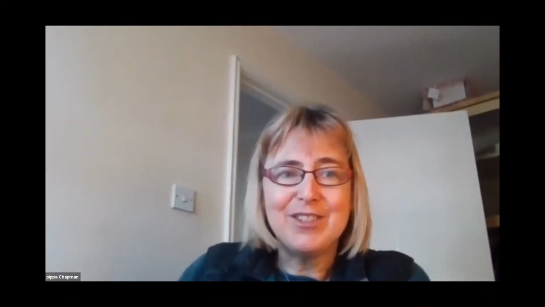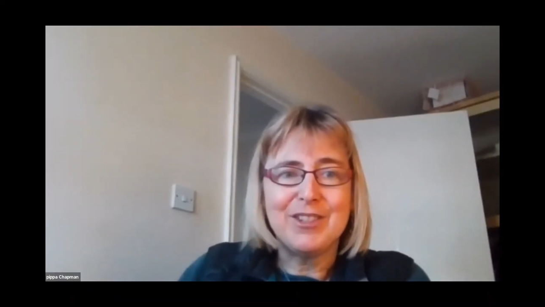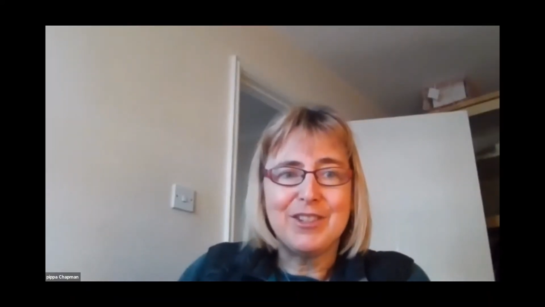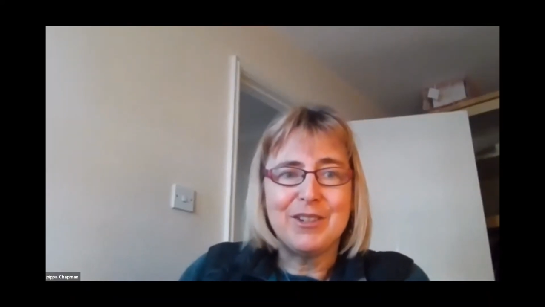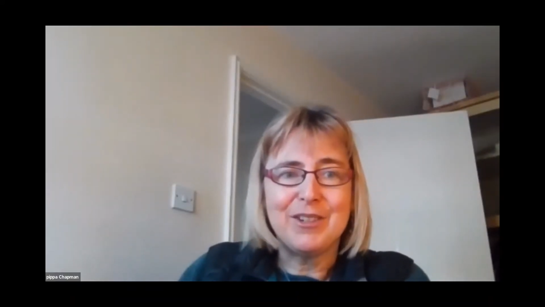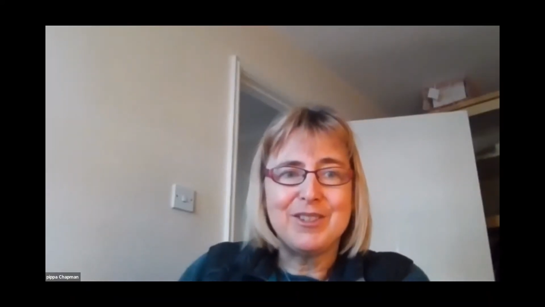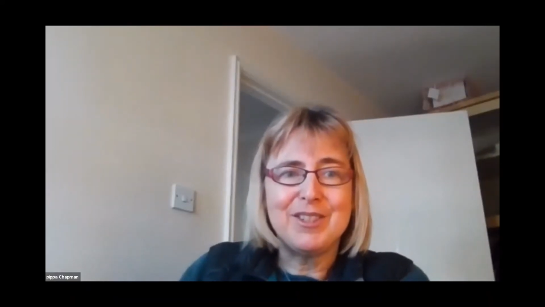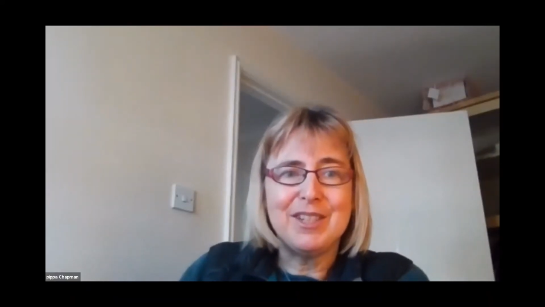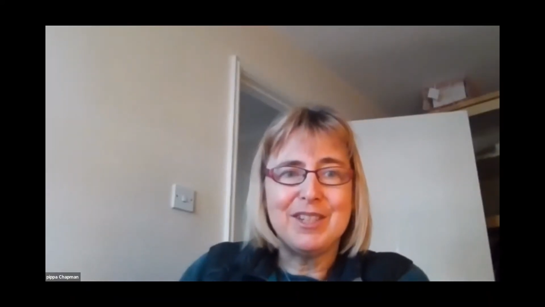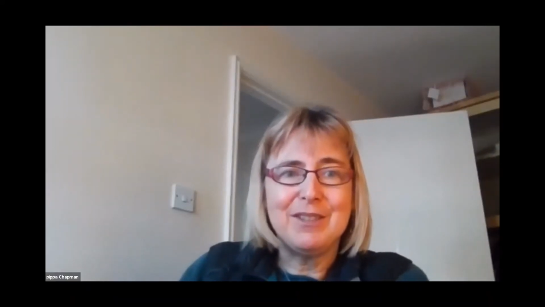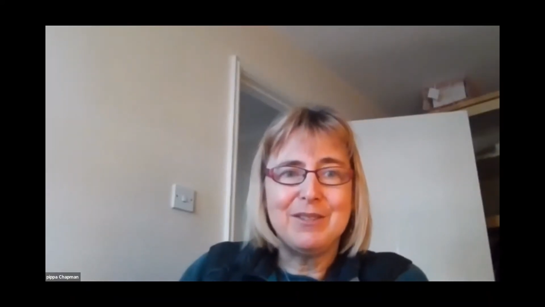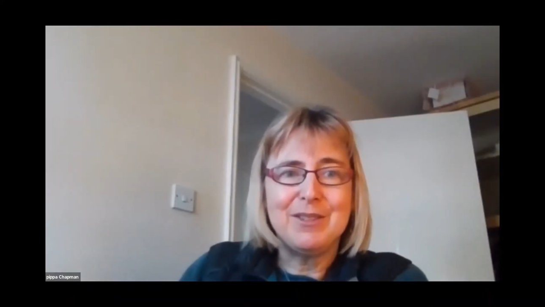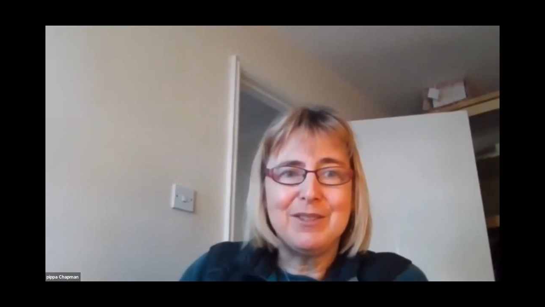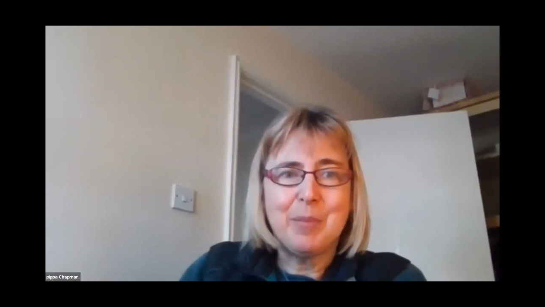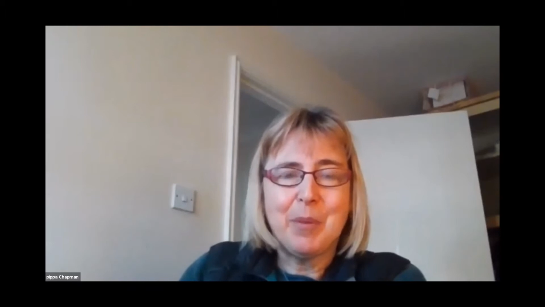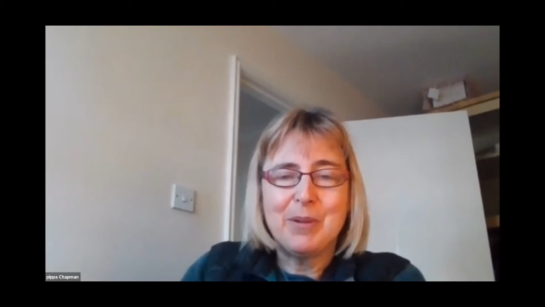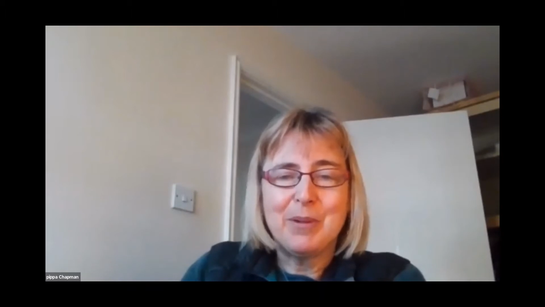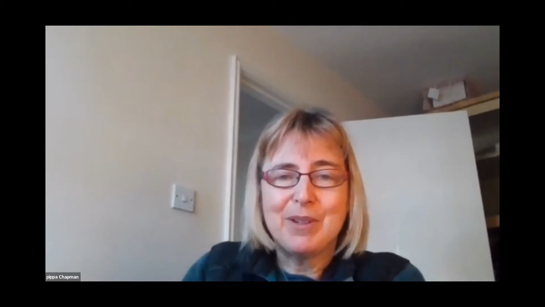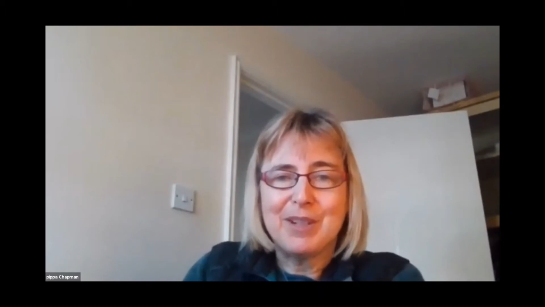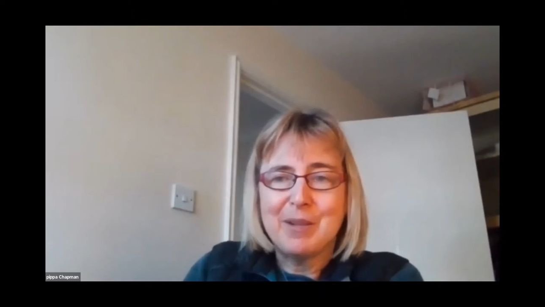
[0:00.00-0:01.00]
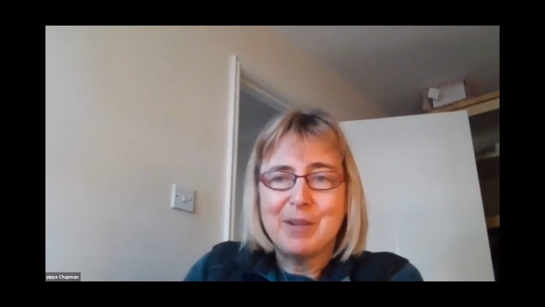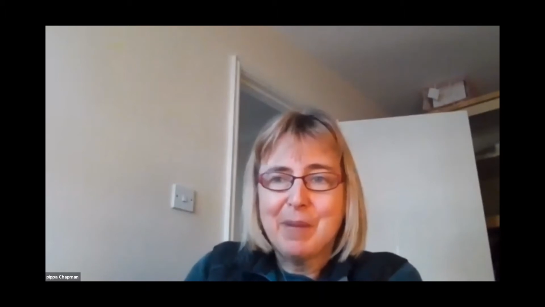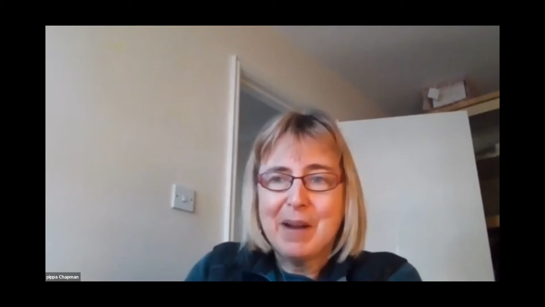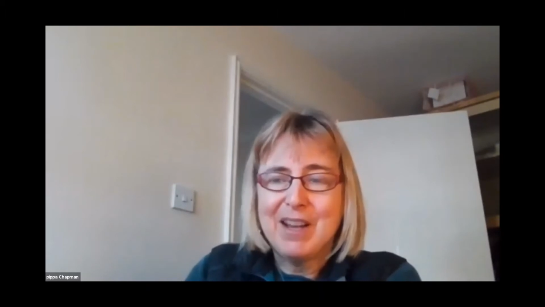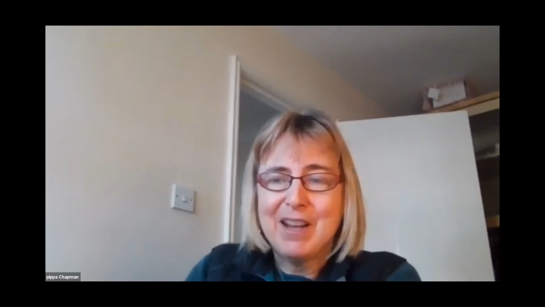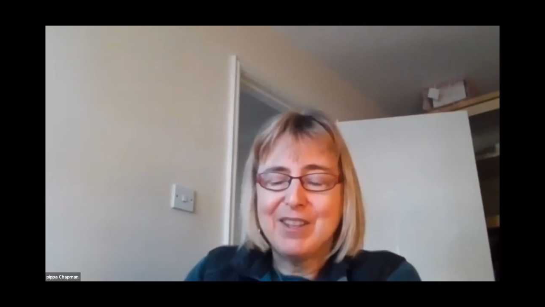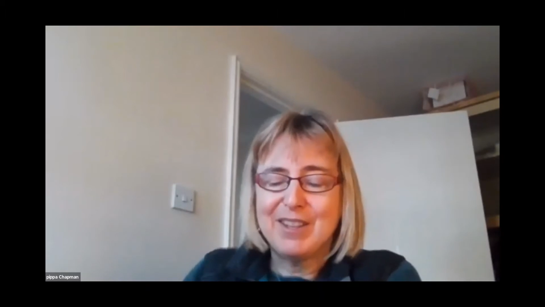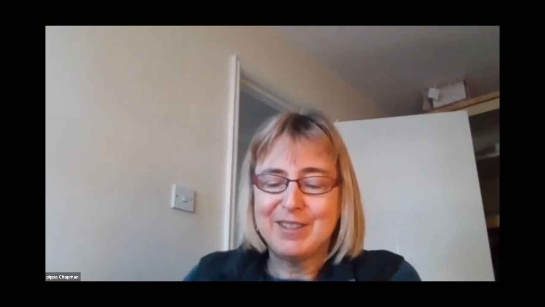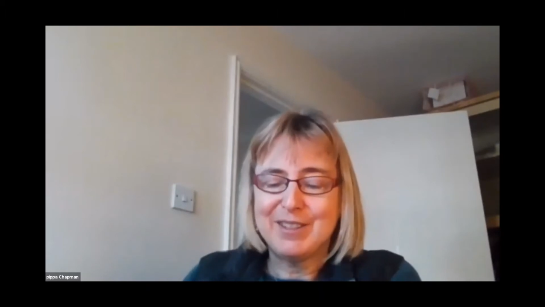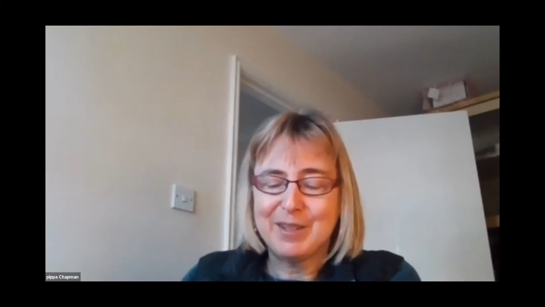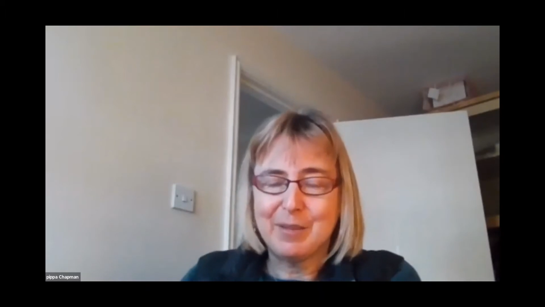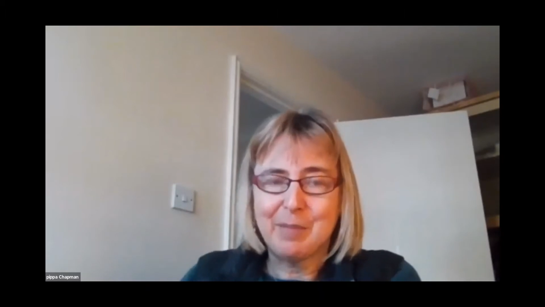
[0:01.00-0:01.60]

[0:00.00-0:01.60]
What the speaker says: You know, Steve's spoken about this,